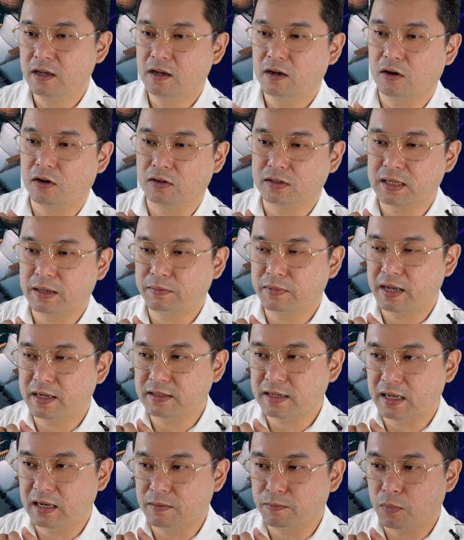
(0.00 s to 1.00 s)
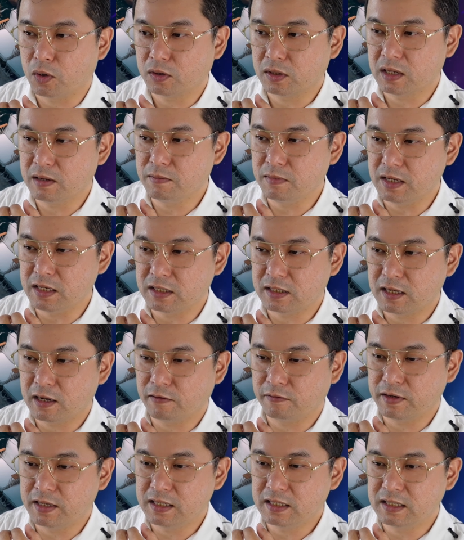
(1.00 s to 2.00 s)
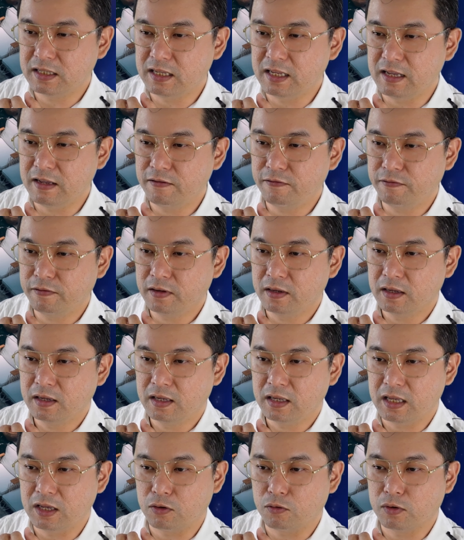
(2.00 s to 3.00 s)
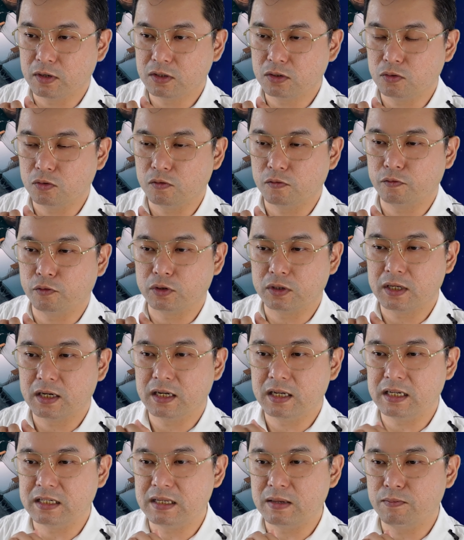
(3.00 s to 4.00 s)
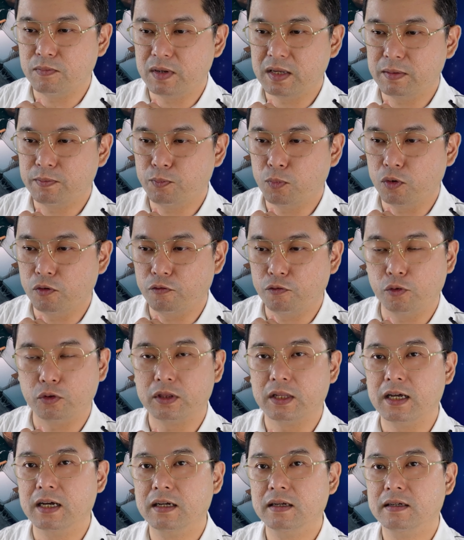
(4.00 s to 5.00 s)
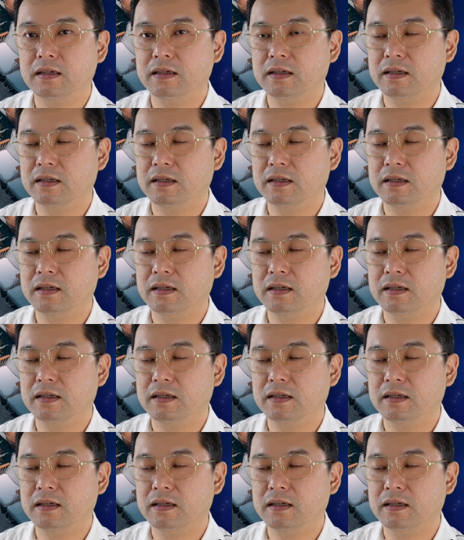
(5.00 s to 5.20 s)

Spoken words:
or sometimes at the bottom, instead of this div equals to footer, it simply put footer.